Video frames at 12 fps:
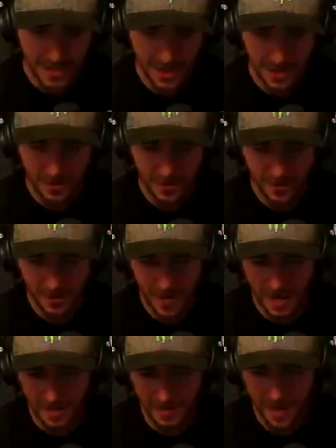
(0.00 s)
Don't
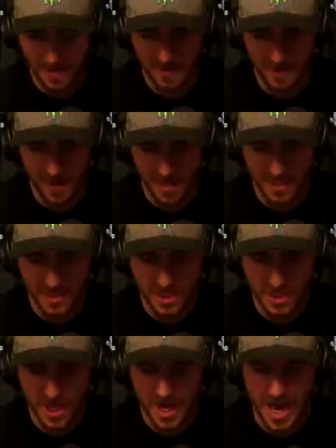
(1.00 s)
fuck my fucking
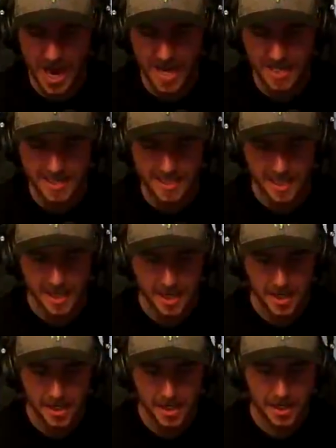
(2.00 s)
shit ass! He
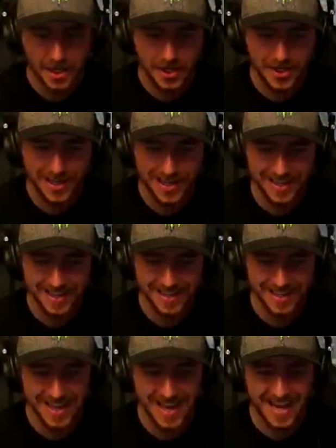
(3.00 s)
drove into
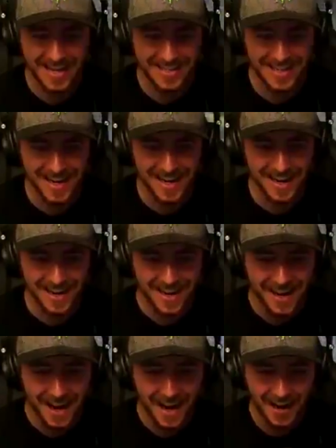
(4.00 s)
me! Yeah,
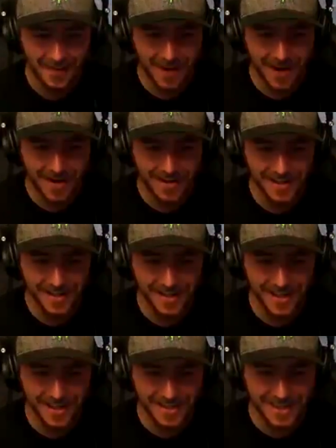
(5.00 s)
Gina. I run on your
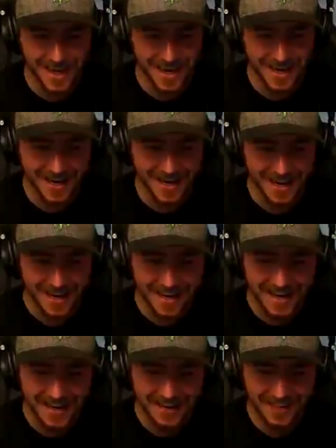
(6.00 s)
dick, fuck Gina.
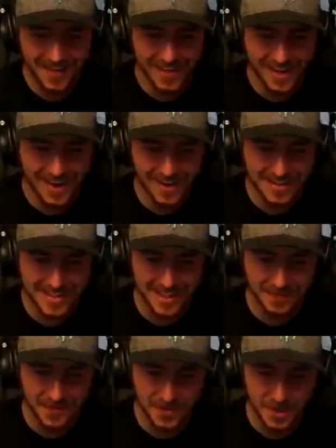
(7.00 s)
Fuck Here we off. Go,
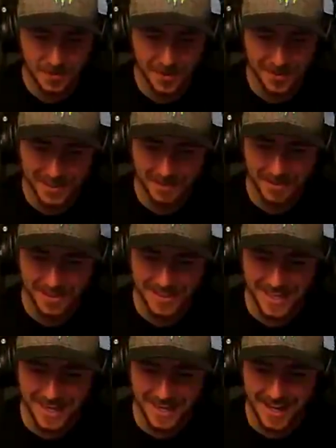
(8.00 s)
slipstream incoming,
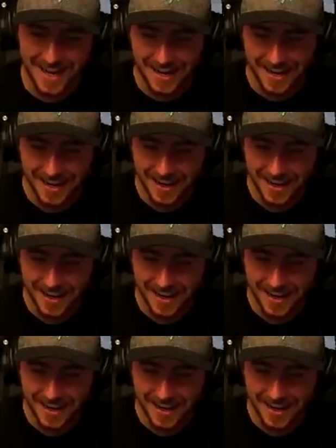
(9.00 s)
Gina!